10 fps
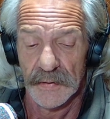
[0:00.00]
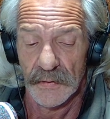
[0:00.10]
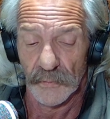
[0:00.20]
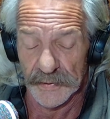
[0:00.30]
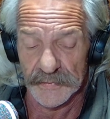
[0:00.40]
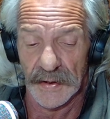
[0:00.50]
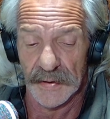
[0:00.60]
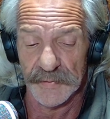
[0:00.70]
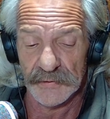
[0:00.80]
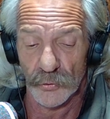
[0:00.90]
One
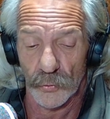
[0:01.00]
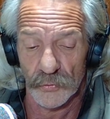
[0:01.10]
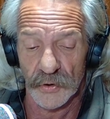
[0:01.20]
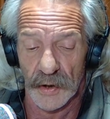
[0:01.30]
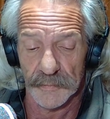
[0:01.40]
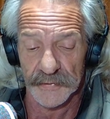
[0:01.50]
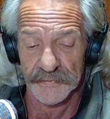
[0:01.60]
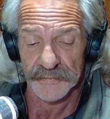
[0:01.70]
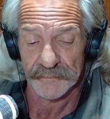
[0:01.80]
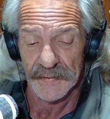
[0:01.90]
time he told
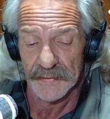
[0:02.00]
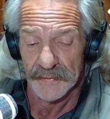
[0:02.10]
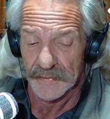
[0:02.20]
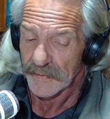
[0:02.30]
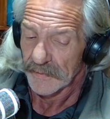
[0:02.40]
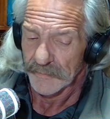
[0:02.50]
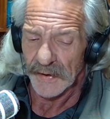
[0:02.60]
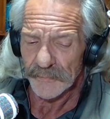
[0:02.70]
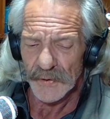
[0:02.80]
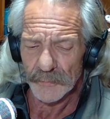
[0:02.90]
Thomas,
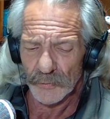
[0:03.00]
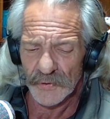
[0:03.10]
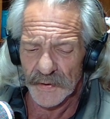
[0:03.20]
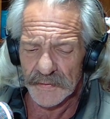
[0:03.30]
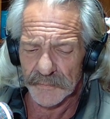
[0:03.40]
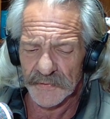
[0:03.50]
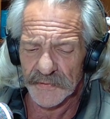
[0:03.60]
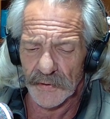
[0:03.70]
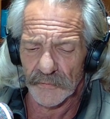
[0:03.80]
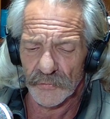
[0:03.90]
"My people take
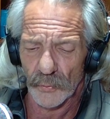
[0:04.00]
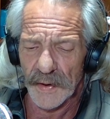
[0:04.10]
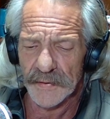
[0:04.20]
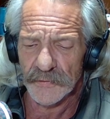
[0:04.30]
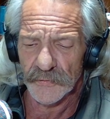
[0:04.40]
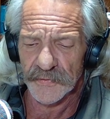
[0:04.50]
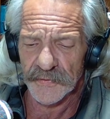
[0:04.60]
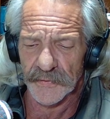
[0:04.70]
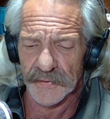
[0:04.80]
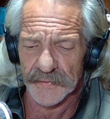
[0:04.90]
themselves way too
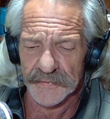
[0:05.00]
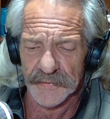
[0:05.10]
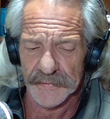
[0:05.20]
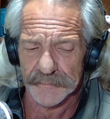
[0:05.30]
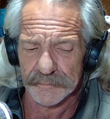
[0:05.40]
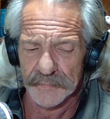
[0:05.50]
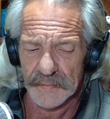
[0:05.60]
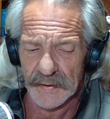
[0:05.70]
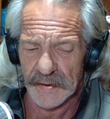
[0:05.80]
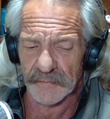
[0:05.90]
seriously.
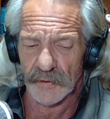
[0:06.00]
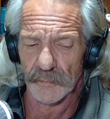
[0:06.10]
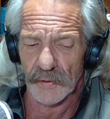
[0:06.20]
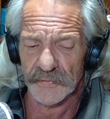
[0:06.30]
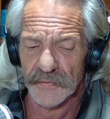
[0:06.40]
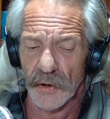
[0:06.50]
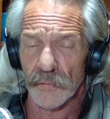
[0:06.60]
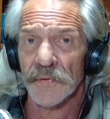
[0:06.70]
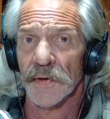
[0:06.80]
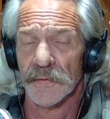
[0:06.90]
They have almost no
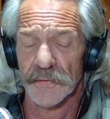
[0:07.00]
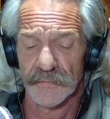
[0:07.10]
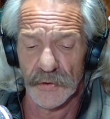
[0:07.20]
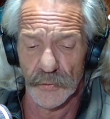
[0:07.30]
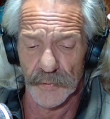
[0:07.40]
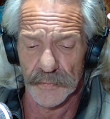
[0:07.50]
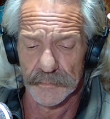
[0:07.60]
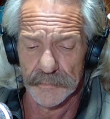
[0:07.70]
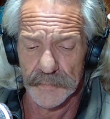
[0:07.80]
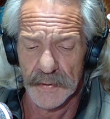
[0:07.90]
sense of humor.
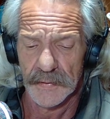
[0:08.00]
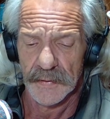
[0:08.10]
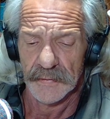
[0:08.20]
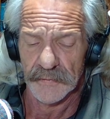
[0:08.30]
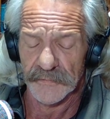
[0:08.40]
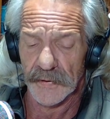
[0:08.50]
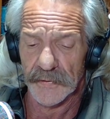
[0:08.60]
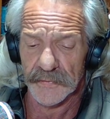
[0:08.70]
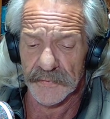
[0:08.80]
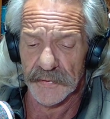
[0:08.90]
The
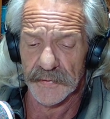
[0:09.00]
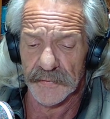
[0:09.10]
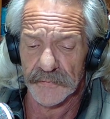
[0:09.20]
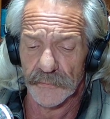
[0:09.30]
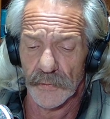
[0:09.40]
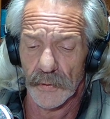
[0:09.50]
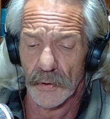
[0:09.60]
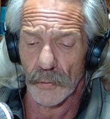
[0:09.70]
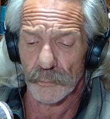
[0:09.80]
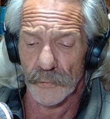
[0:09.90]
Pharisees'
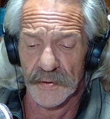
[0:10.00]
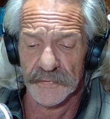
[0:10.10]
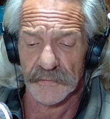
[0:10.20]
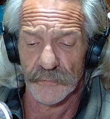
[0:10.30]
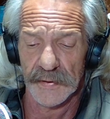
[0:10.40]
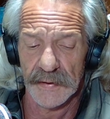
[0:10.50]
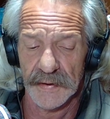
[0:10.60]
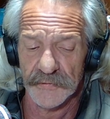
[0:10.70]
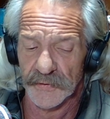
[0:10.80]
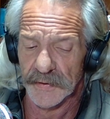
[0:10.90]
oppressive
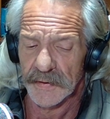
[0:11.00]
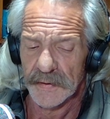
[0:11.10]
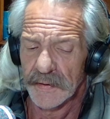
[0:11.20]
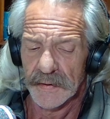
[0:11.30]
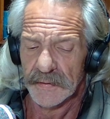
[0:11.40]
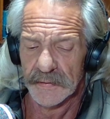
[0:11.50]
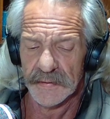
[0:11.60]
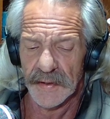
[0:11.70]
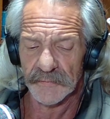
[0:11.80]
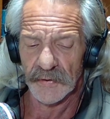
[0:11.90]
religion could
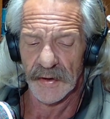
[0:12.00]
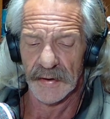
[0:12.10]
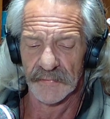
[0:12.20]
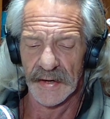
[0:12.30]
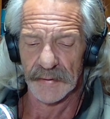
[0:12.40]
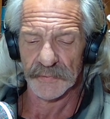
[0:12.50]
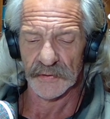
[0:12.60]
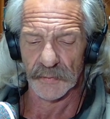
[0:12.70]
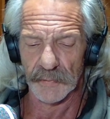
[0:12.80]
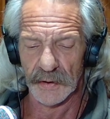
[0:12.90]
never have
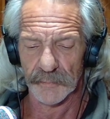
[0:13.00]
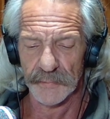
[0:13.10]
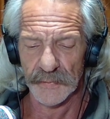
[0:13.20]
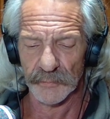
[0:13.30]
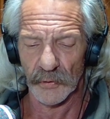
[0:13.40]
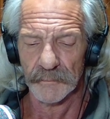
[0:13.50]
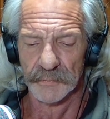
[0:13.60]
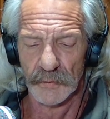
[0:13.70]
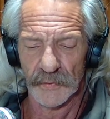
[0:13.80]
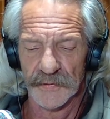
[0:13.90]
happened among a people
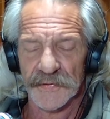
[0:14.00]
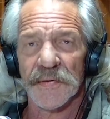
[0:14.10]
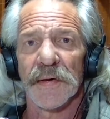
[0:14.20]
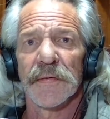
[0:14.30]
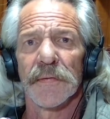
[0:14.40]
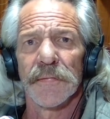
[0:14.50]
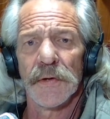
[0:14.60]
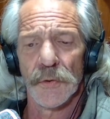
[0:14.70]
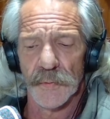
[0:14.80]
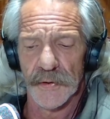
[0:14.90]
with a sense of
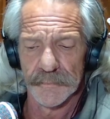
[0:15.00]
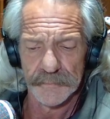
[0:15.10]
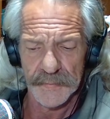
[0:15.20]
humor.